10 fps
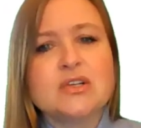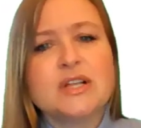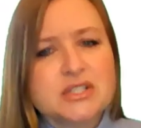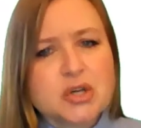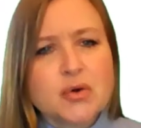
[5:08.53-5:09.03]
So
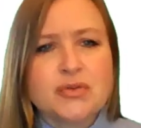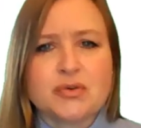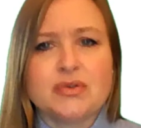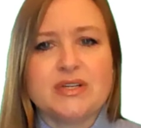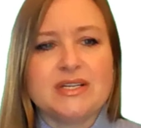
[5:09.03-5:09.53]
let's go
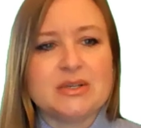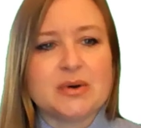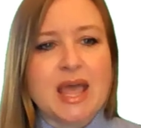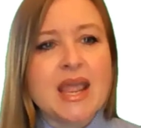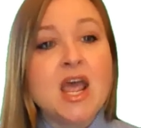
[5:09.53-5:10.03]
through these,
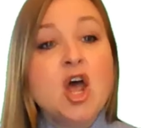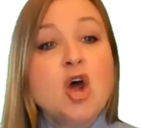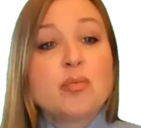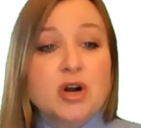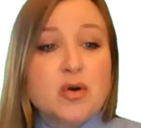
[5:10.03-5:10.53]
okay?
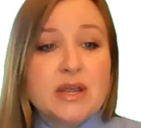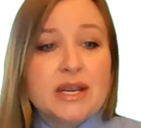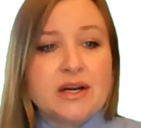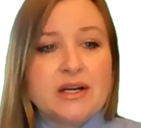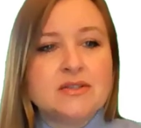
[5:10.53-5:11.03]

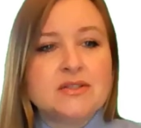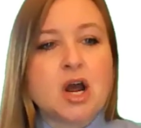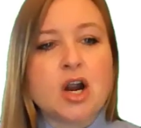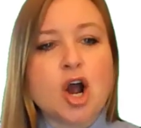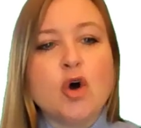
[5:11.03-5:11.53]
Prokaryotes
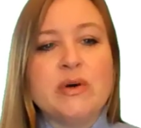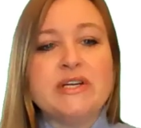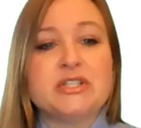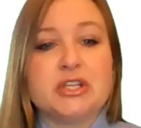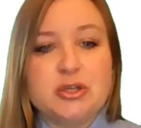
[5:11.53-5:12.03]
are
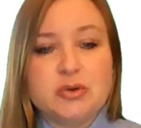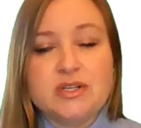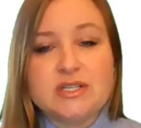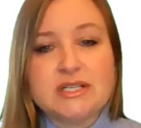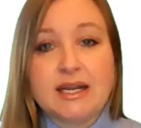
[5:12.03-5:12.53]
always
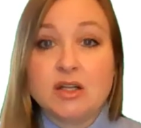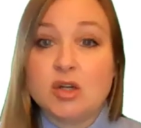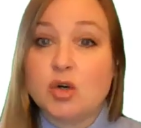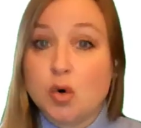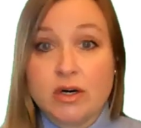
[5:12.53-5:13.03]

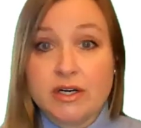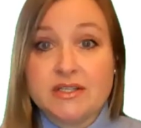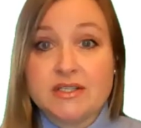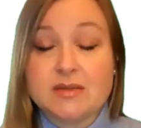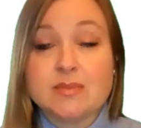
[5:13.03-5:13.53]
unicellular
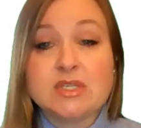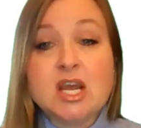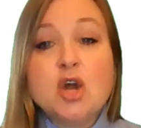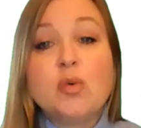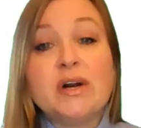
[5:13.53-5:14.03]
organisms,
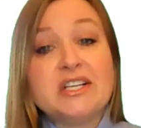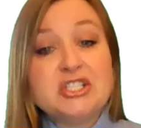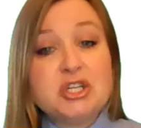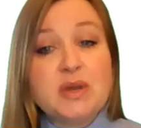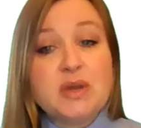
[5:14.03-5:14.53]

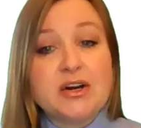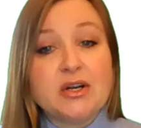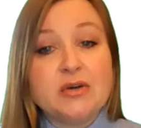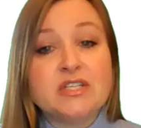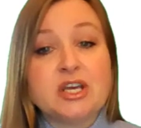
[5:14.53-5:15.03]
whereas
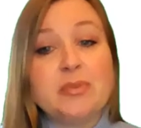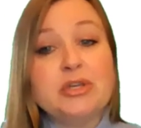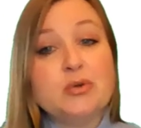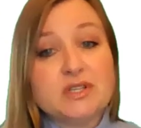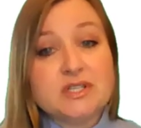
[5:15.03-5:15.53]
eukaryotes can be
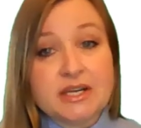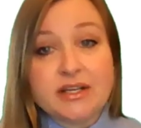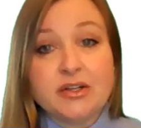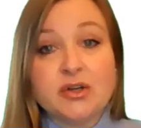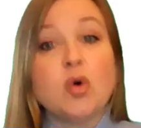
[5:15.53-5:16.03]

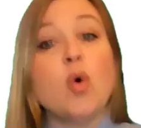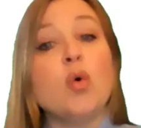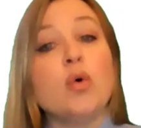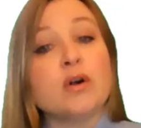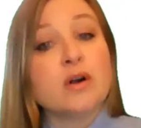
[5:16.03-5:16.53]
unicellular
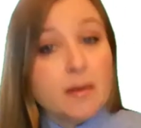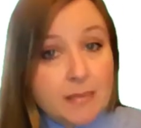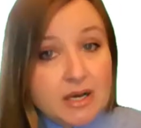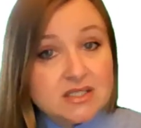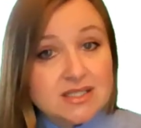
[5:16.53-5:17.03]
or
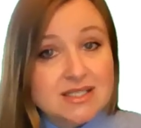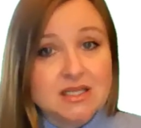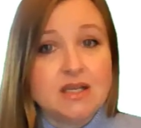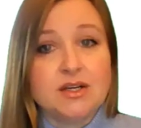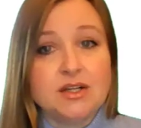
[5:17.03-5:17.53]

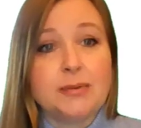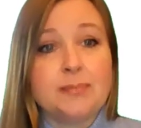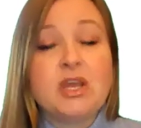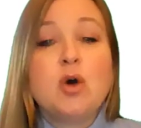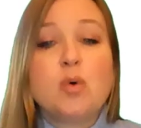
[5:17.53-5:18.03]

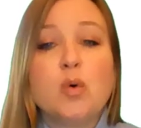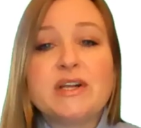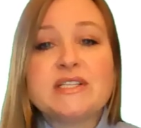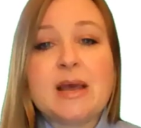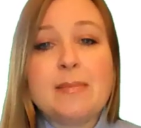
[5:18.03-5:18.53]
multicellular. Well,
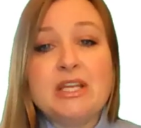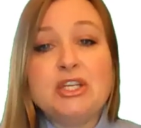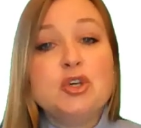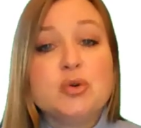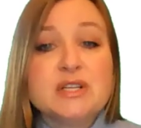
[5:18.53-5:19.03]
what does that
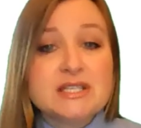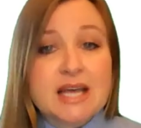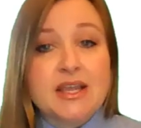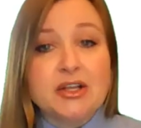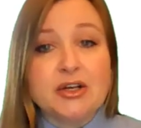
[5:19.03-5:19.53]
mean?
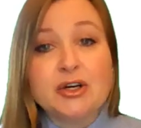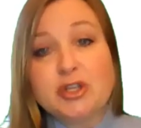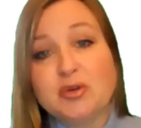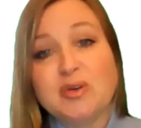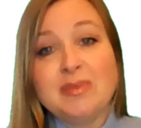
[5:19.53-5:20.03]

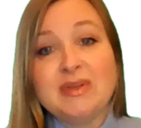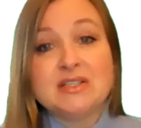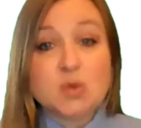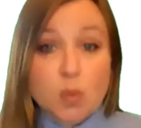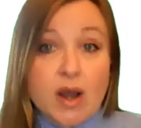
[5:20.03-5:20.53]
Unicellular, uni
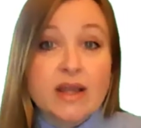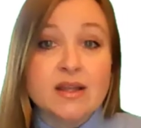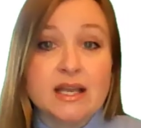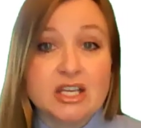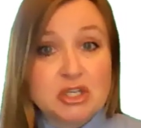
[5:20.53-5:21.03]
means
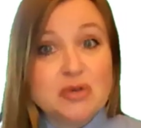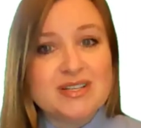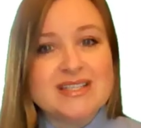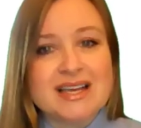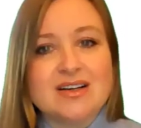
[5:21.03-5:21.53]
one, like a
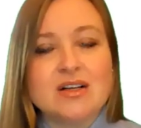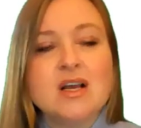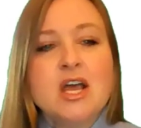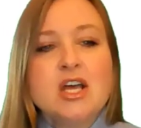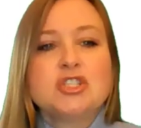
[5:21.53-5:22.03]

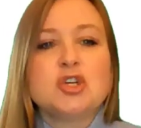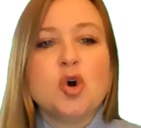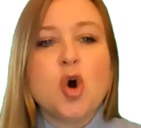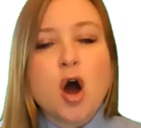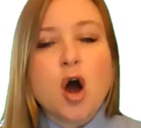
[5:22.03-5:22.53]
unicycle.
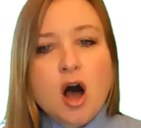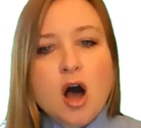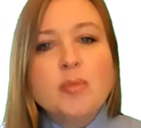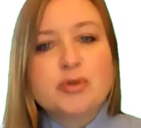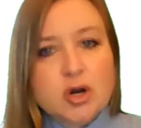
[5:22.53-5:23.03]
So
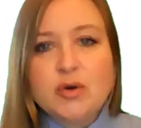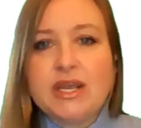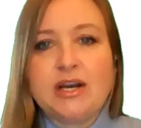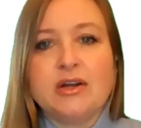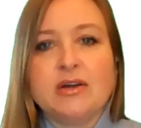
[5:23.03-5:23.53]
all
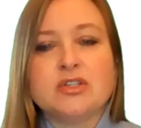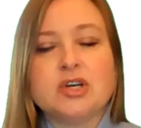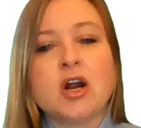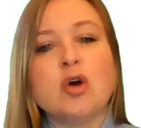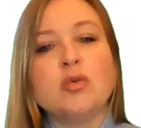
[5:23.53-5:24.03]
prokaryotes
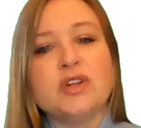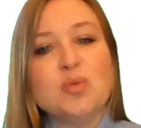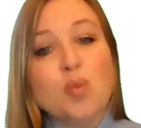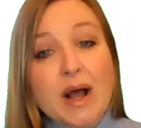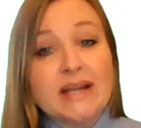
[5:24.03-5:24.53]
are
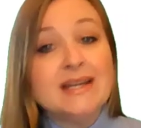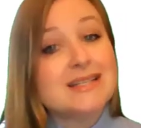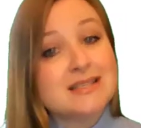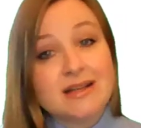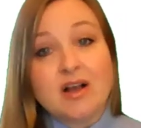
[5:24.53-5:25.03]
only
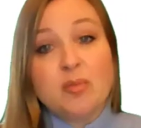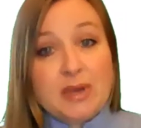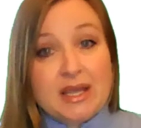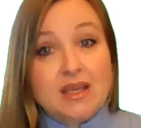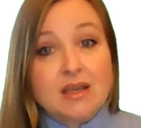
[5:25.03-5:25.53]
one cell
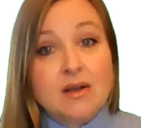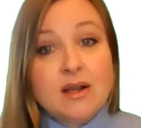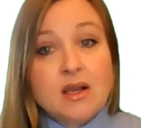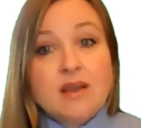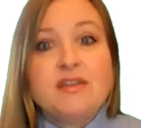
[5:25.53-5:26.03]
big.
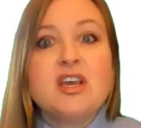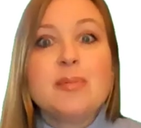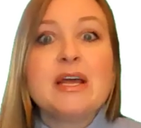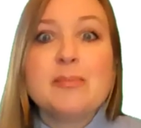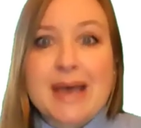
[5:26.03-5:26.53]
Think
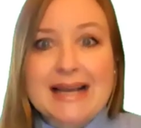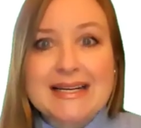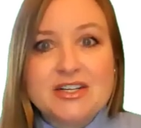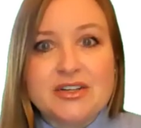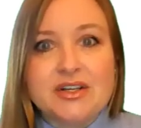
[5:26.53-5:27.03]
about a
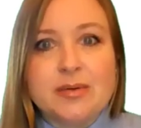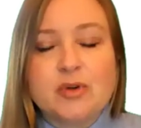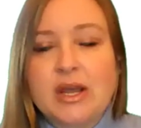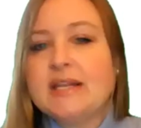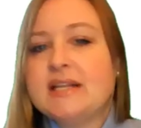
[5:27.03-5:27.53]
bacterium,
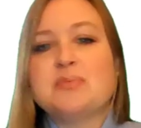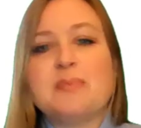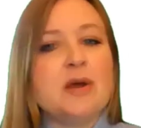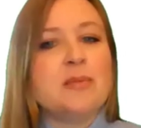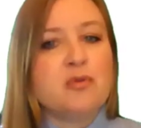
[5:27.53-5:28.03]
right? It's
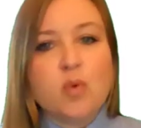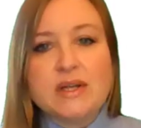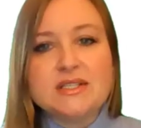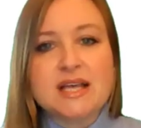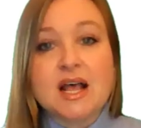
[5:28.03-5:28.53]
made up of
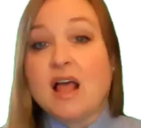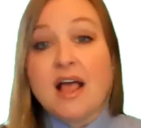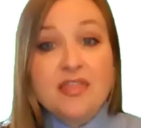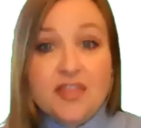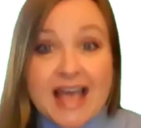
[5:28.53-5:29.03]
one cell,
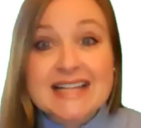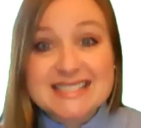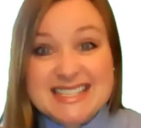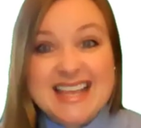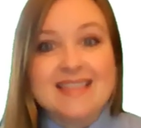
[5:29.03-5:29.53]
and
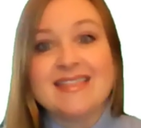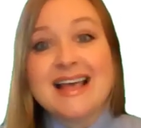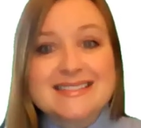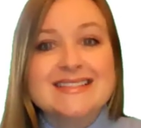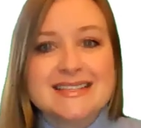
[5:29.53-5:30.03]
that's it.
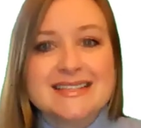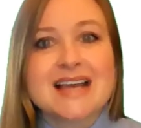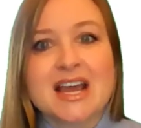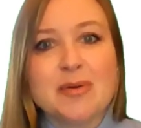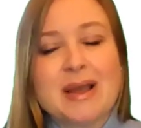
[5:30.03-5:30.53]
That's the
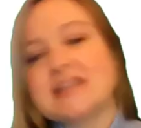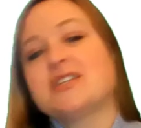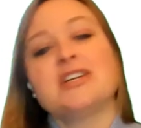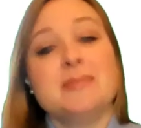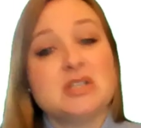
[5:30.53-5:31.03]
entire
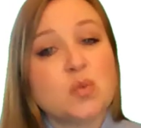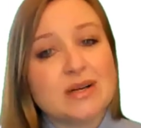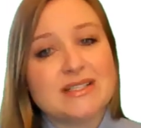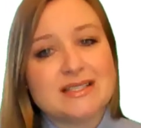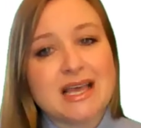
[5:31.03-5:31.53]
bacterium is
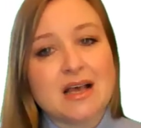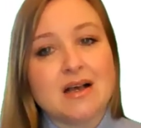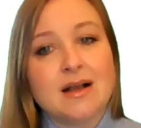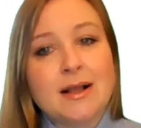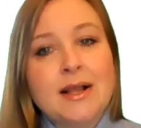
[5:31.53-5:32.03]
one
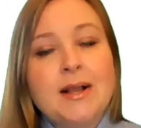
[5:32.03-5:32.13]
cell.